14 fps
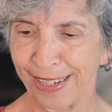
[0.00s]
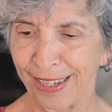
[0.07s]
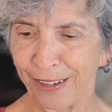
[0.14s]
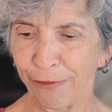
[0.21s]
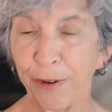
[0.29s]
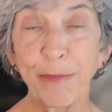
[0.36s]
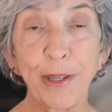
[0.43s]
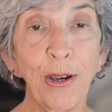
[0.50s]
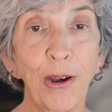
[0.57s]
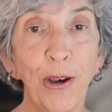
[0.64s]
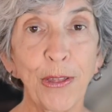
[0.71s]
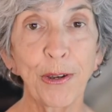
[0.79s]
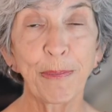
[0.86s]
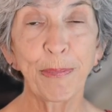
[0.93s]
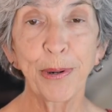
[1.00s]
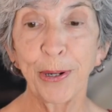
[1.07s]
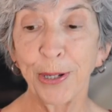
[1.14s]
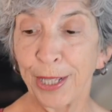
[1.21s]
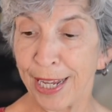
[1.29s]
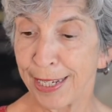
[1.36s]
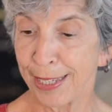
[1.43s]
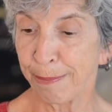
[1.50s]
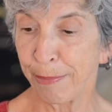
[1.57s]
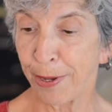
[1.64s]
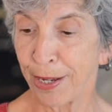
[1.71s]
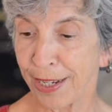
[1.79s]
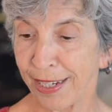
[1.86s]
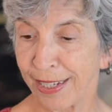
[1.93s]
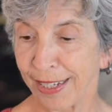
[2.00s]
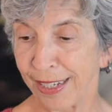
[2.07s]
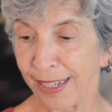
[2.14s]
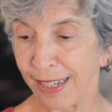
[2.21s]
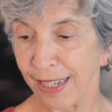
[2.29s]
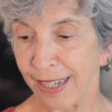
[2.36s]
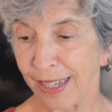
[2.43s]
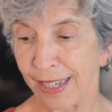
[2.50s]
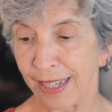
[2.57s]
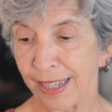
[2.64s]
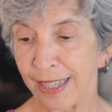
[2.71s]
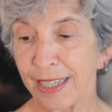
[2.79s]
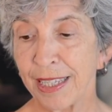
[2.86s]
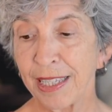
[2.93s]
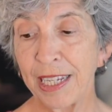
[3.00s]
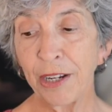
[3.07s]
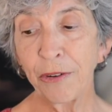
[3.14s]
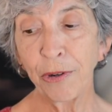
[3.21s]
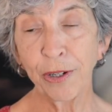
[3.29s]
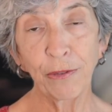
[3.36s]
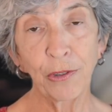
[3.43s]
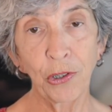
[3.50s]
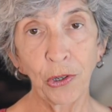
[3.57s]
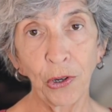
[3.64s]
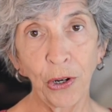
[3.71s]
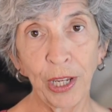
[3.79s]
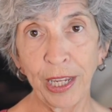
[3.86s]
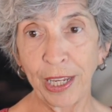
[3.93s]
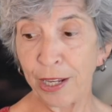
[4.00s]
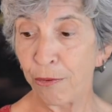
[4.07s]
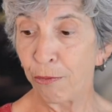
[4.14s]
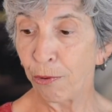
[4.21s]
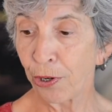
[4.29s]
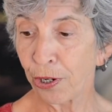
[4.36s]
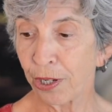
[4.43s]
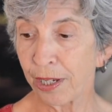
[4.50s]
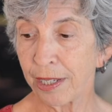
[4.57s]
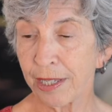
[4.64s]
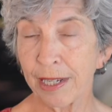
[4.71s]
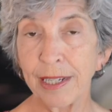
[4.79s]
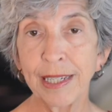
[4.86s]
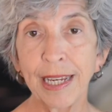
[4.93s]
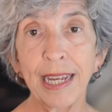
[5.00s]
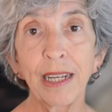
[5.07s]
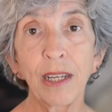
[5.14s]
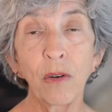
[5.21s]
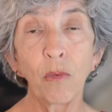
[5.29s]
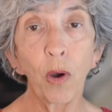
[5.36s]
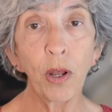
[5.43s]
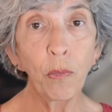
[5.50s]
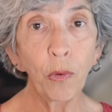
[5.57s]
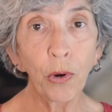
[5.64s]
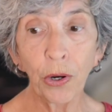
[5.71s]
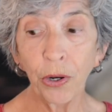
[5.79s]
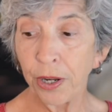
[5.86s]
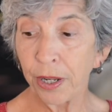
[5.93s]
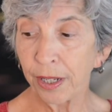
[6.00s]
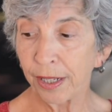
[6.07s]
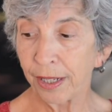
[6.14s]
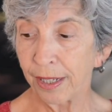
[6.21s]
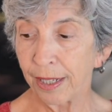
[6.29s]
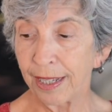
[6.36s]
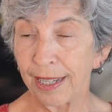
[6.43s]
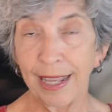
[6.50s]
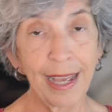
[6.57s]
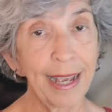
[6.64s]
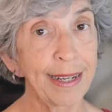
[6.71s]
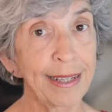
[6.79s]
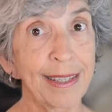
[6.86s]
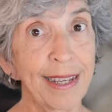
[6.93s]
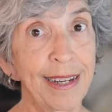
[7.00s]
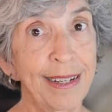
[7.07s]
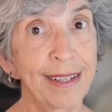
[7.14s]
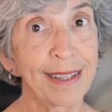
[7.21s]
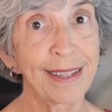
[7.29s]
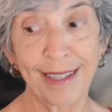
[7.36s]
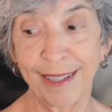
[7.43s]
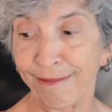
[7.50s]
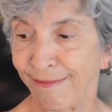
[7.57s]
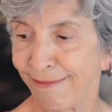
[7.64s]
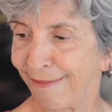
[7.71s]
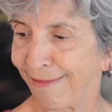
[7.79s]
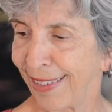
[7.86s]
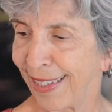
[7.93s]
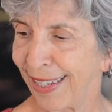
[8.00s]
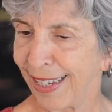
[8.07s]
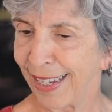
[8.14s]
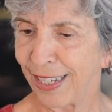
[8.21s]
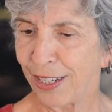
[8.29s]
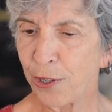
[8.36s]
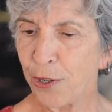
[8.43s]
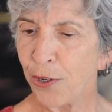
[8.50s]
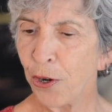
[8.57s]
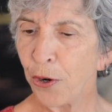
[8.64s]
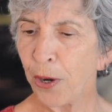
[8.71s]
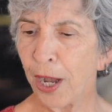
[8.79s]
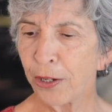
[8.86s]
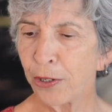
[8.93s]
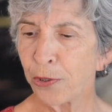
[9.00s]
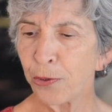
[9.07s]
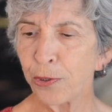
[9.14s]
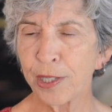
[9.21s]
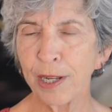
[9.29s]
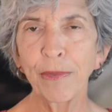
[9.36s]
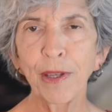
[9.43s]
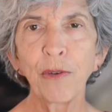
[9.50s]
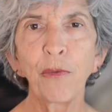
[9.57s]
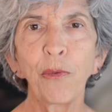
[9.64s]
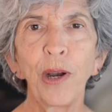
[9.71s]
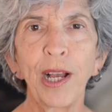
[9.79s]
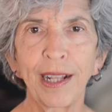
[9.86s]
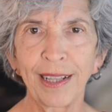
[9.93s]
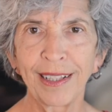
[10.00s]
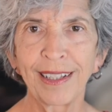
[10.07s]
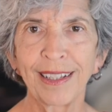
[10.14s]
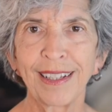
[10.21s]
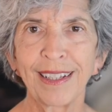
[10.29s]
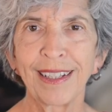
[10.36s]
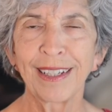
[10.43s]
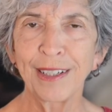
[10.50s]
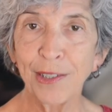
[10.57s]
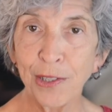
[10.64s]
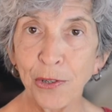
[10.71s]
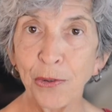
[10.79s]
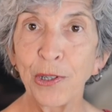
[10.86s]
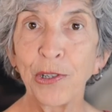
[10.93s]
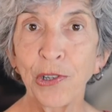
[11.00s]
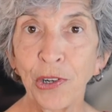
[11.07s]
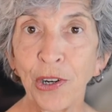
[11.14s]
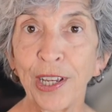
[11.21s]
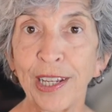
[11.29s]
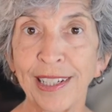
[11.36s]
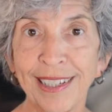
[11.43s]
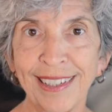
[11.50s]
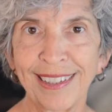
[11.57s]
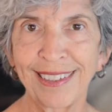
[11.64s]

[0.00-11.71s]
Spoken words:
From the author Pearl S. Buck, The secret of joy in work is contained in one word: excellence. To know how to do something well is to enjoy it.